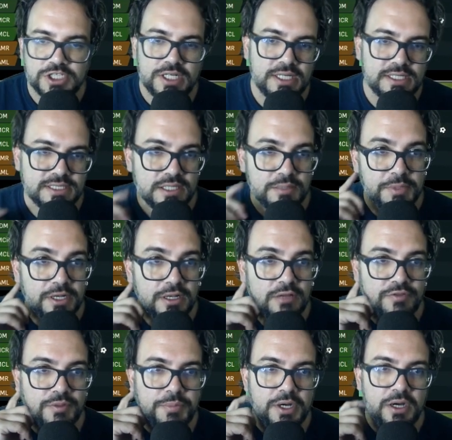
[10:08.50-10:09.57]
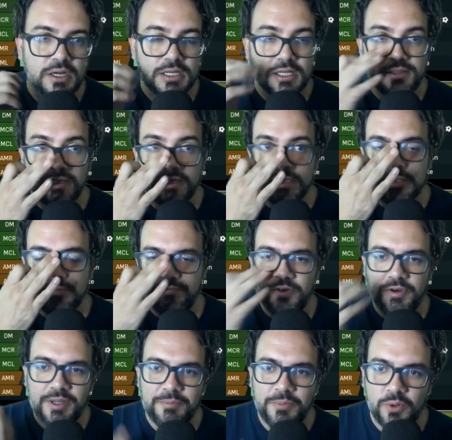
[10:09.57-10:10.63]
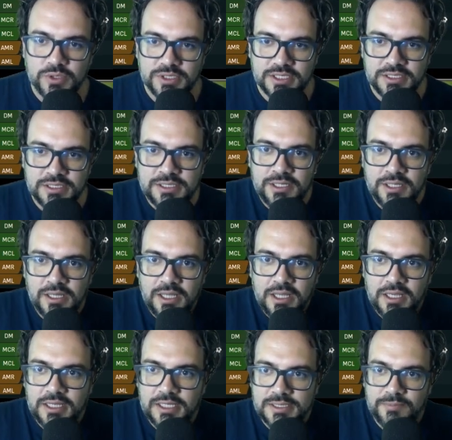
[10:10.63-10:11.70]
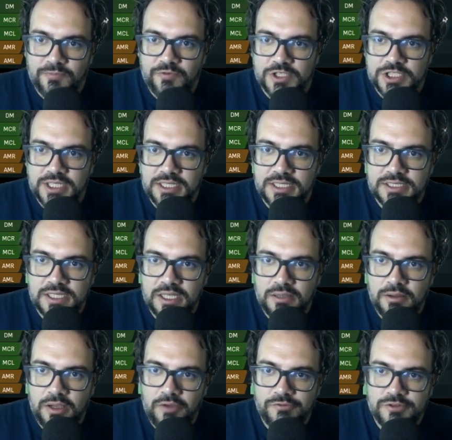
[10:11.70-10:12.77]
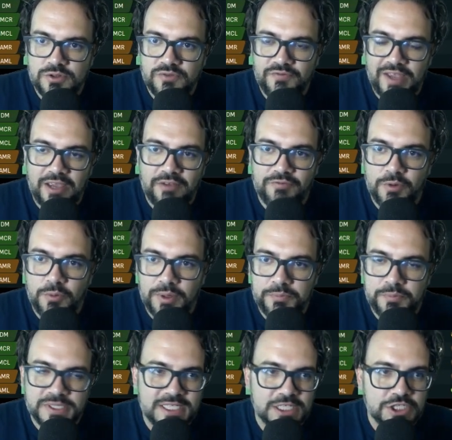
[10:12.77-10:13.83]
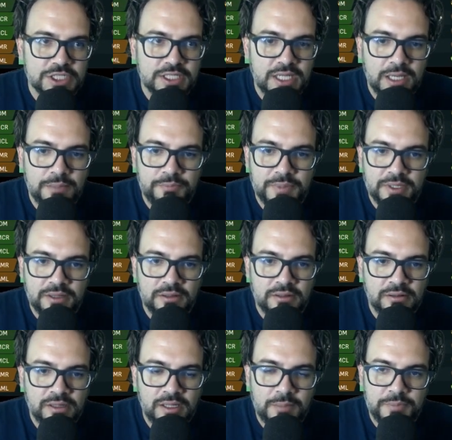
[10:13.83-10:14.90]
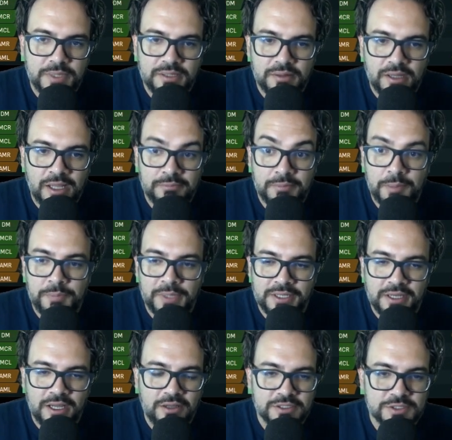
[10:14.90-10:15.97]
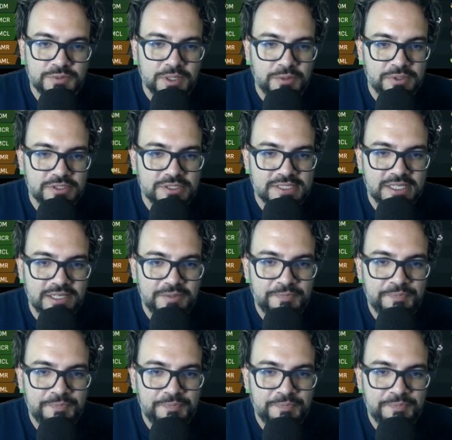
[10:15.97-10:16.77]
legs in the middle of the park, I think is very important. Get some fresh legs. It was sort of everywhere position, up and down is what I wanted to say.